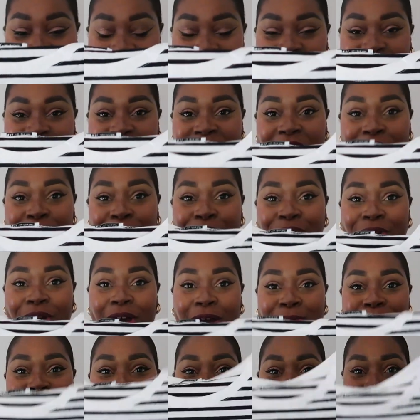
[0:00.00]
last video, you'll know
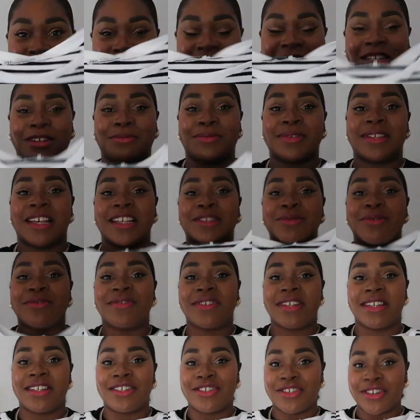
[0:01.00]
I'm totally obsessed
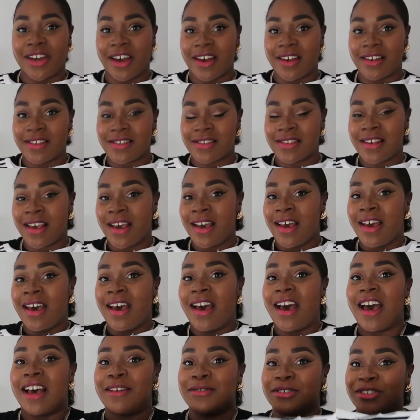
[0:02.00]
with t-shirts.
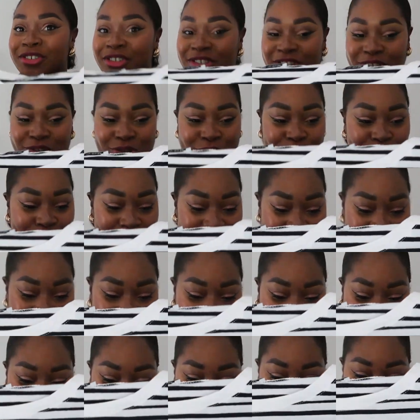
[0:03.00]
So just a
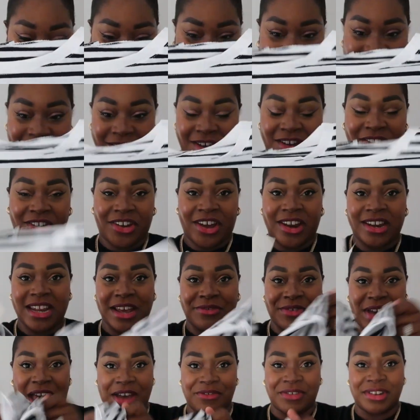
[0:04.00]
stripy tee. Could
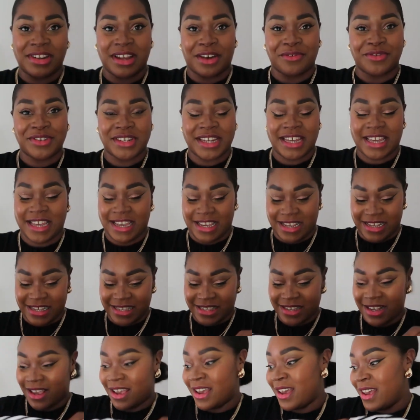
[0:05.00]
never have enough
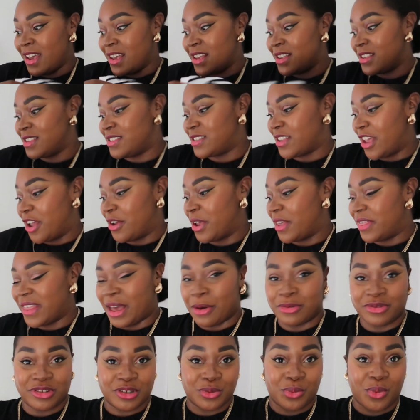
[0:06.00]
tees. So, and
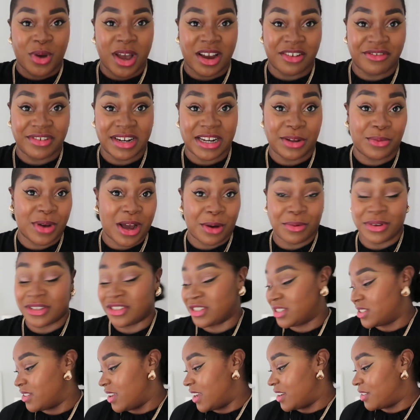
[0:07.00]
that would just work really well with
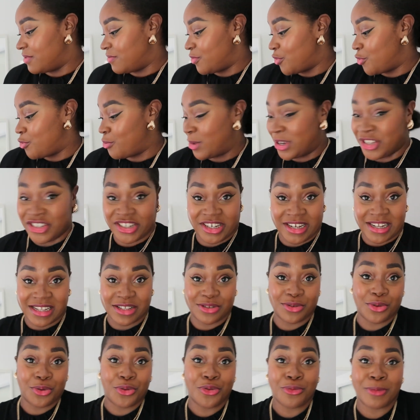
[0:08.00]
just like all my
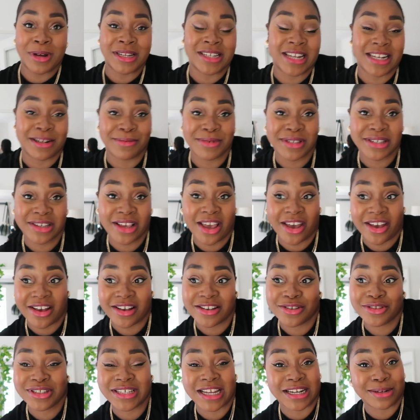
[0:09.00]
jeans, all my denim
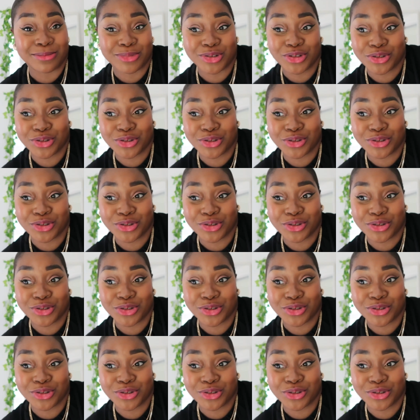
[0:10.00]
skirts, denim